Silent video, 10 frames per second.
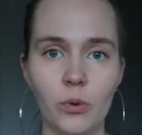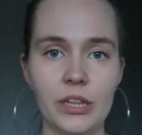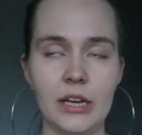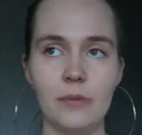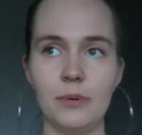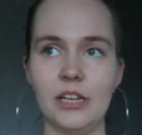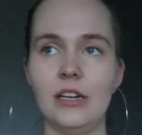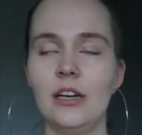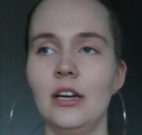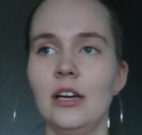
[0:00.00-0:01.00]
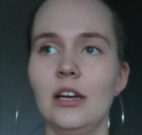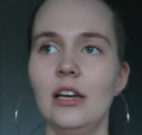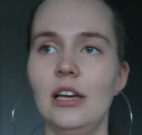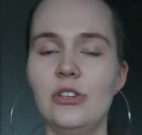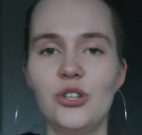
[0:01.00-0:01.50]
with it, but
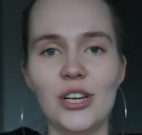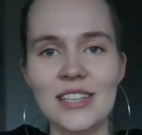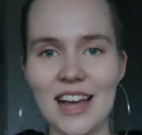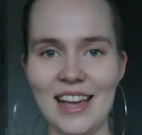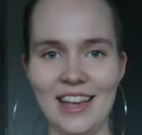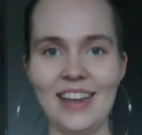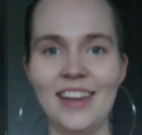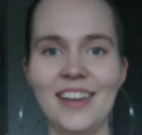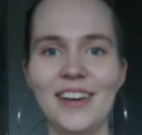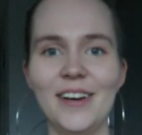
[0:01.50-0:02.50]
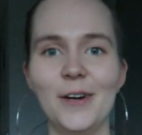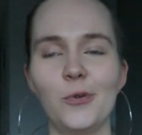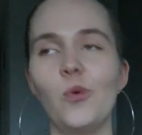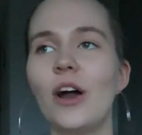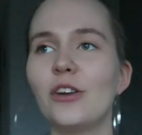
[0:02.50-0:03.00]
it's just like
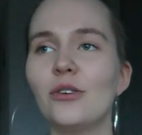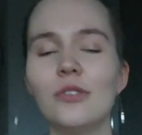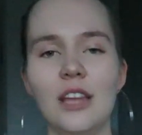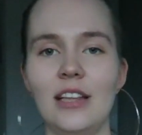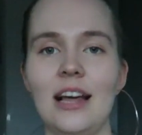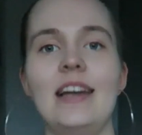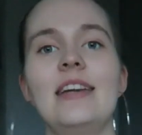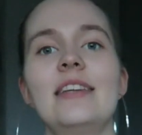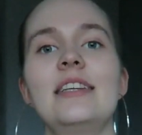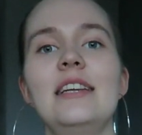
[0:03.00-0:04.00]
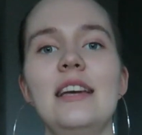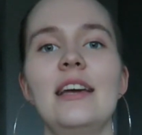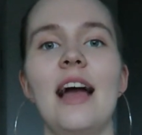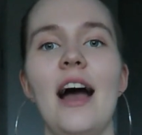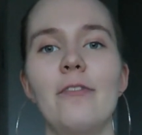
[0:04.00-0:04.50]
one good thing that
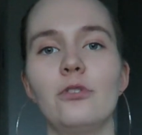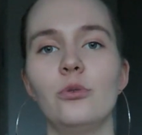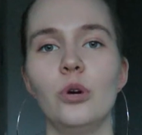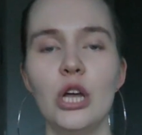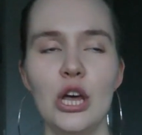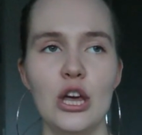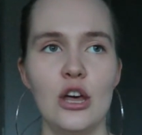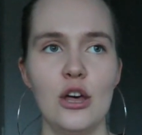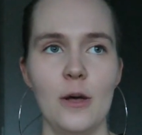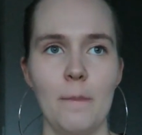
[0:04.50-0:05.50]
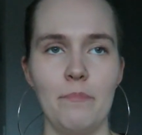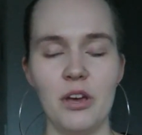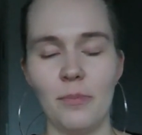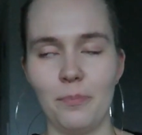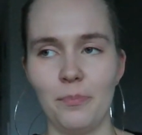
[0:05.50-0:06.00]
didn't have to
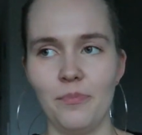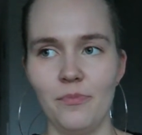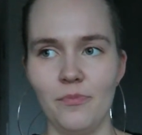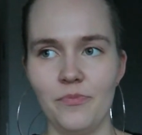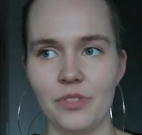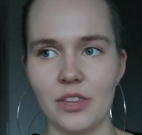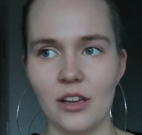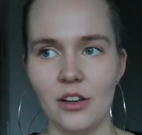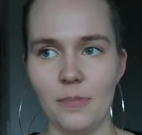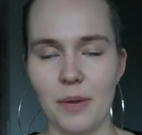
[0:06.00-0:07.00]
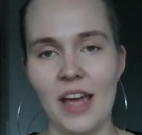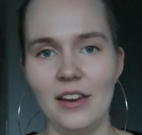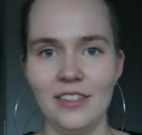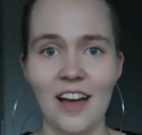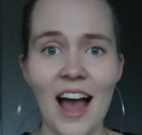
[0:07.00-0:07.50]
be a
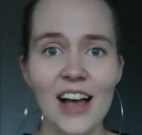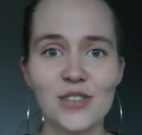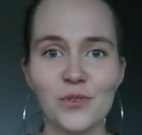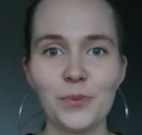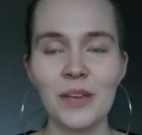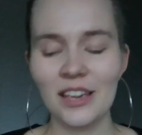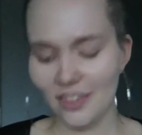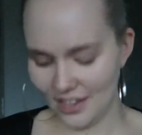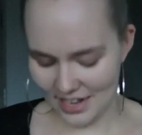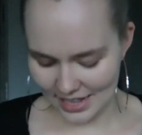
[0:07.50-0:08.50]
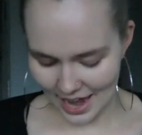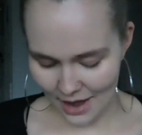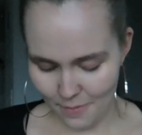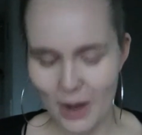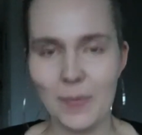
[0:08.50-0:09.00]
pain in the ass for me,
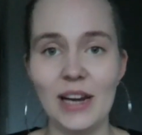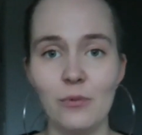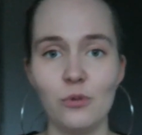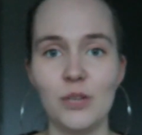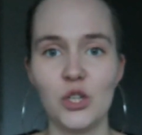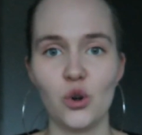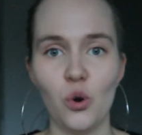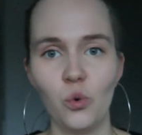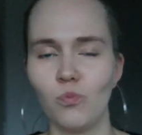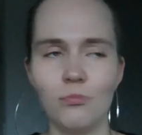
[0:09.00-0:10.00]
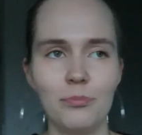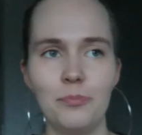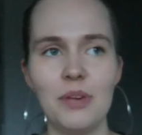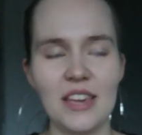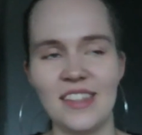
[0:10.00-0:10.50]
that my belly would be so
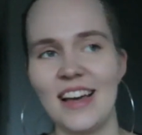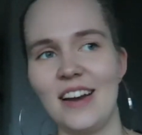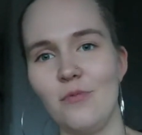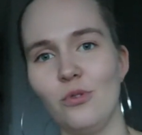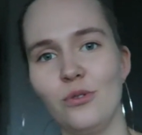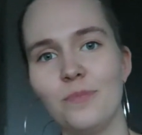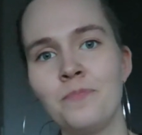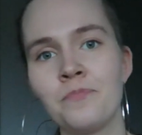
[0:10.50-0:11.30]
big that it would